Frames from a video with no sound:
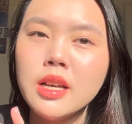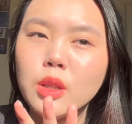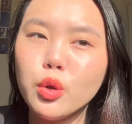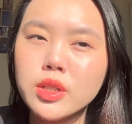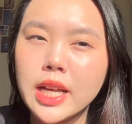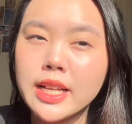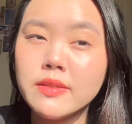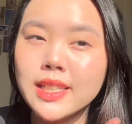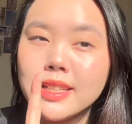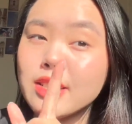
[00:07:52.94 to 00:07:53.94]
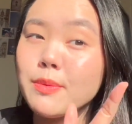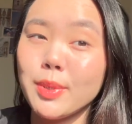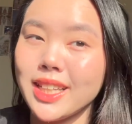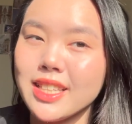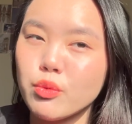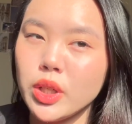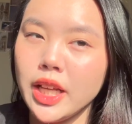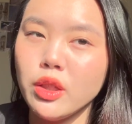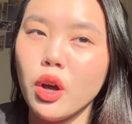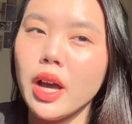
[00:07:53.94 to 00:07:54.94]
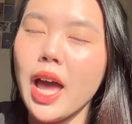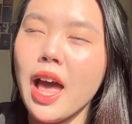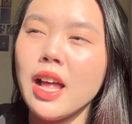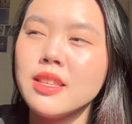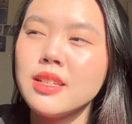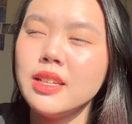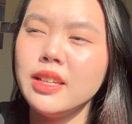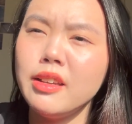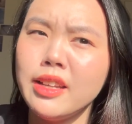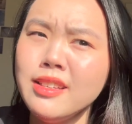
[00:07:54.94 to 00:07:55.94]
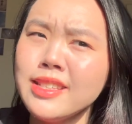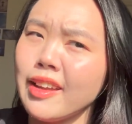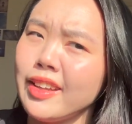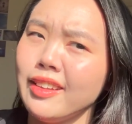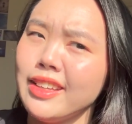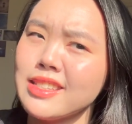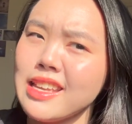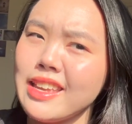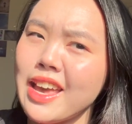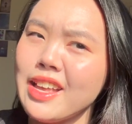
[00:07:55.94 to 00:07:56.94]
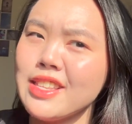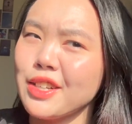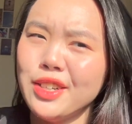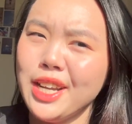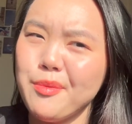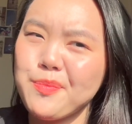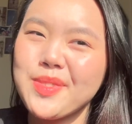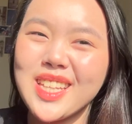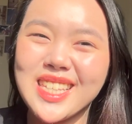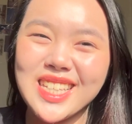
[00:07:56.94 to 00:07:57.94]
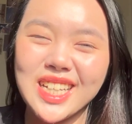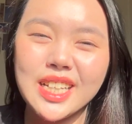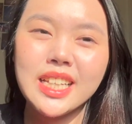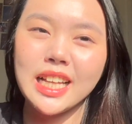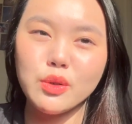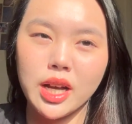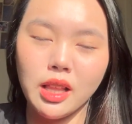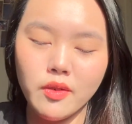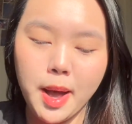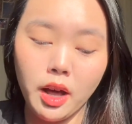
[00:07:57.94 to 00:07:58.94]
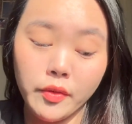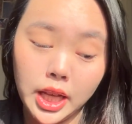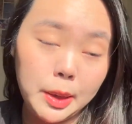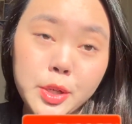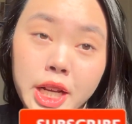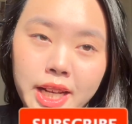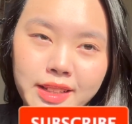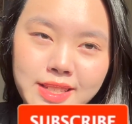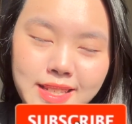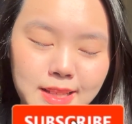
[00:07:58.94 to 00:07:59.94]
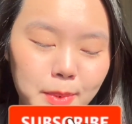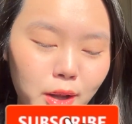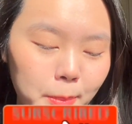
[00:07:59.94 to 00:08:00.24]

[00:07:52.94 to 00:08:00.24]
looks like it's foundation, but it's really not. And it is technically a skincare. It's a cream. So that's what I love about it. I feel like I'm cheating the system a little